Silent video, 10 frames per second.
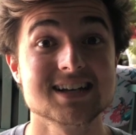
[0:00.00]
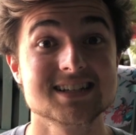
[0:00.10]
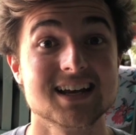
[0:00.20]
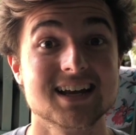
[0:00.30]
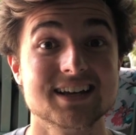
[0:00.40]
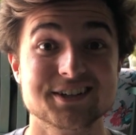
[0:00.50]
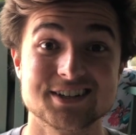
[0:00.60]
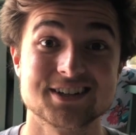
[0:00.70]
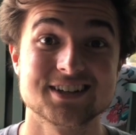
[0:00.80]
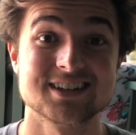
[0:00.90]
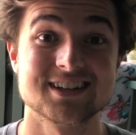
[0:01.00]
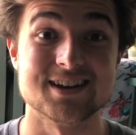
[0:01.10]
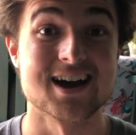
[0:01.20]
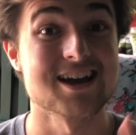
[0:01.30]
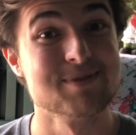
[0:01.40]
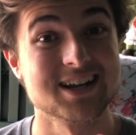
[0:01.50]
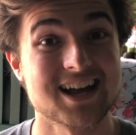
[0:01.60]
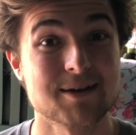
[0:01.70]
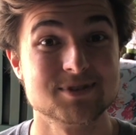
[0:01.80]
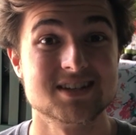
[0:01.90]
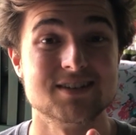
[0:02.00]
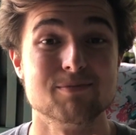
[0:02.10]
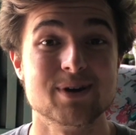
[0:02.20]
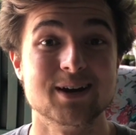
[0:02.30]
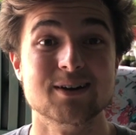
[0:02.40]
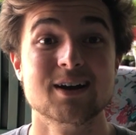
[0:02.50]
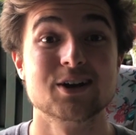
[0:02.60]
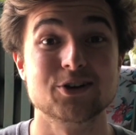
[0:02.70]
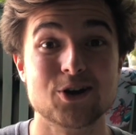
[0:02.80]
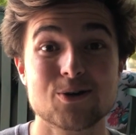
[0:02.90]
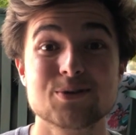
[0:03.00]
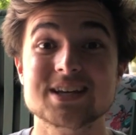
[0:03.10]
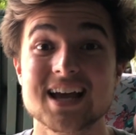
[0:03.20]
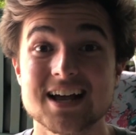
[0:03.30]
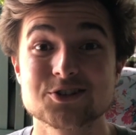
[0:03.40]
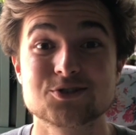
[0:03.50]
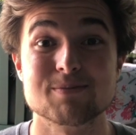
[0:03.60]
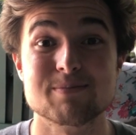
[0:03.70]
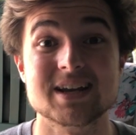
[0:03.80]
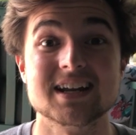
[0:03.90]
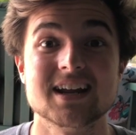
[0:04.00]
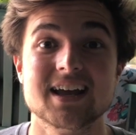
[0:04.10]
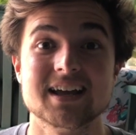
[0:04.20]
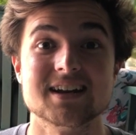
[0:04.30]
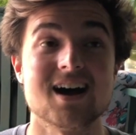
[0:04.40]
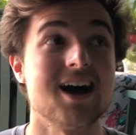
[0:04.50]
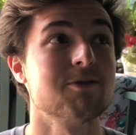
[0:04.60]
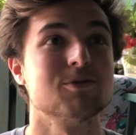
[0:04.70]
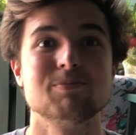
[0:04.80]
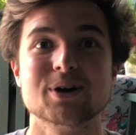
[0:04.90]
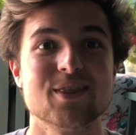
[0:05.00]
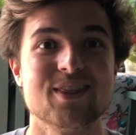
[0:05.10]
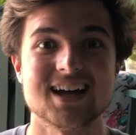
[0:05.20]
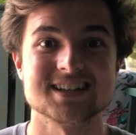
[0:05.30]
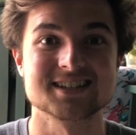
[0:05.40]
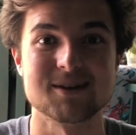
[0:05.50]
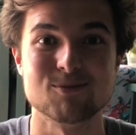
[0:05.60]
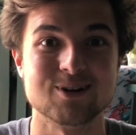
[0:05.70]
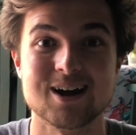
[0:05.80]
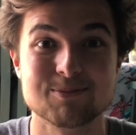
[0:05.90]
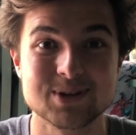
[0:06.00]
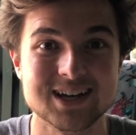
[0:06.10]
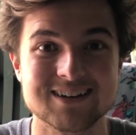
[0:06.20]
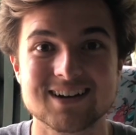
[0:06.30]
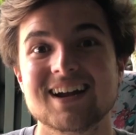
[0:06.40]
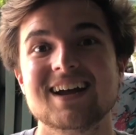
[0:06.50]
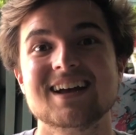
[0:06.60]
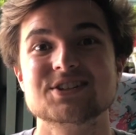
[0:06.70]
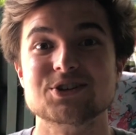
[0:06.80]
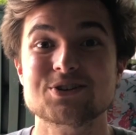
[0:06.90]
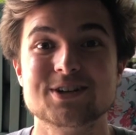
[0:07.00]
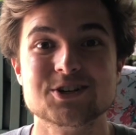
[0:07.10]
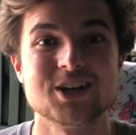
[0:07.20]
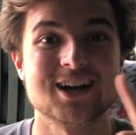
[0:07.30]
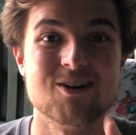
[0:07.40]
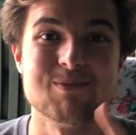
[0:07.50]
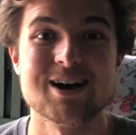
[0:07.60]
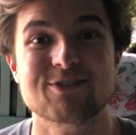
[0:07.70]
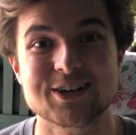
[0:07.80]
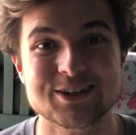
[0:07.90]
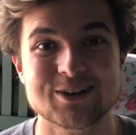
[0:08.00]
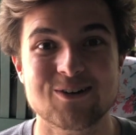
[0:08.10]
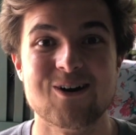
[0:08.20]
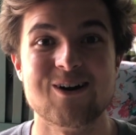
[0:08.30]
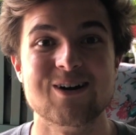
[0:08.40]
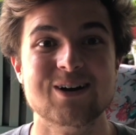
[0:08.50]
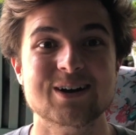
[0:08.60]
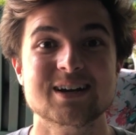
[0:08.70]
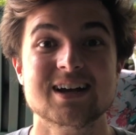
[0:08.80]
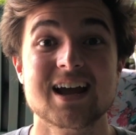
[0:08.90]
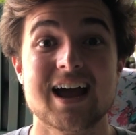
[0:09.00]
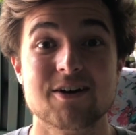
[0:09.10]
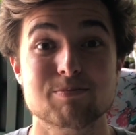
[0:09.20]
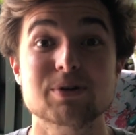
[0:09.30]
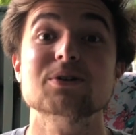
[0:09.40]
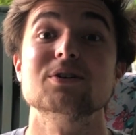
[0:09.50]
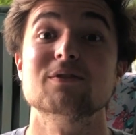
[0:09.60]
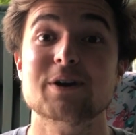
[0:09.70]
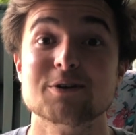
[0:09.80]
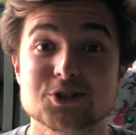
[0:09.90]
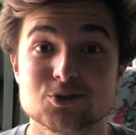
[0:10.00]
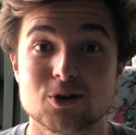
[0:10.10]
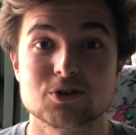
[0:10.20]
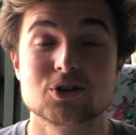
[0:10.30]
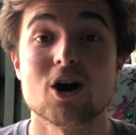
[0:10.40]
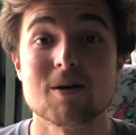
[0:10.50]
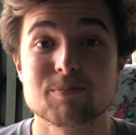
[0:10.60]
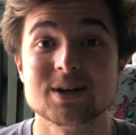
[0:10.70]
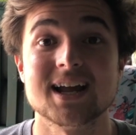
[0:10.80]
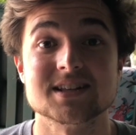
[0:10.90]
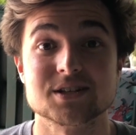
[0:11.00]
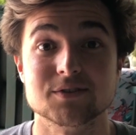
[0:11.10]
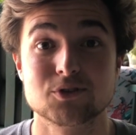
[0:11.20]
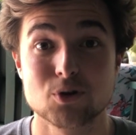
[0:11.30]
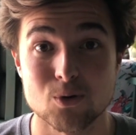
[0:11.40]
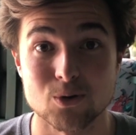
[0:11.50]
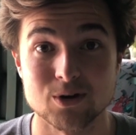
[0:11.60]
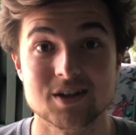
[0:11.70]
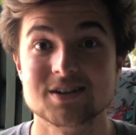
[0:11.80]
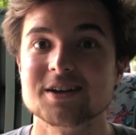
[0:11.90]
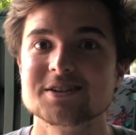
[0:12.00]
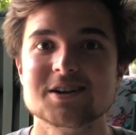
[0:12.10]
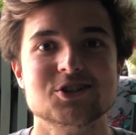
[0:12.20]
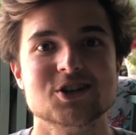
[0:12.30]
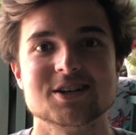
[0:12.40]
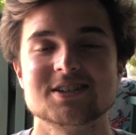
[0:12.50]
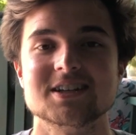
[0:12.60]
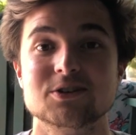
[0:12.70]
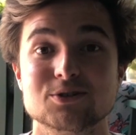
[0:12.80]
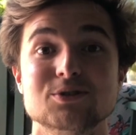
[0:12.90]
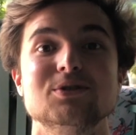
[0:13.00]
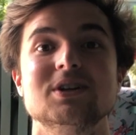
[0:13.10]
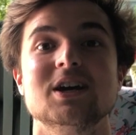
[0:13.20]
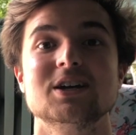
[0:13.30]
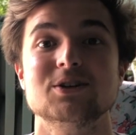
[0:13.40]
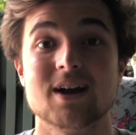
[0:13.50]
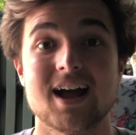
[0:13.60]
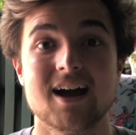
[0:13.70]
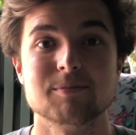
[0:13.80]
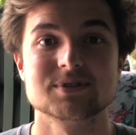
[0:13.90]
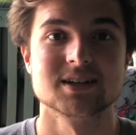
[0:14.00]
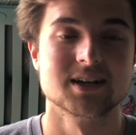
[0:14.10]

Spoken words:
say 9-minute abs is even better. Go the extra minute, and I will put that somewhere up here so you can check out my video on how to build a very strong comprehensive core that doesn't just include your abs.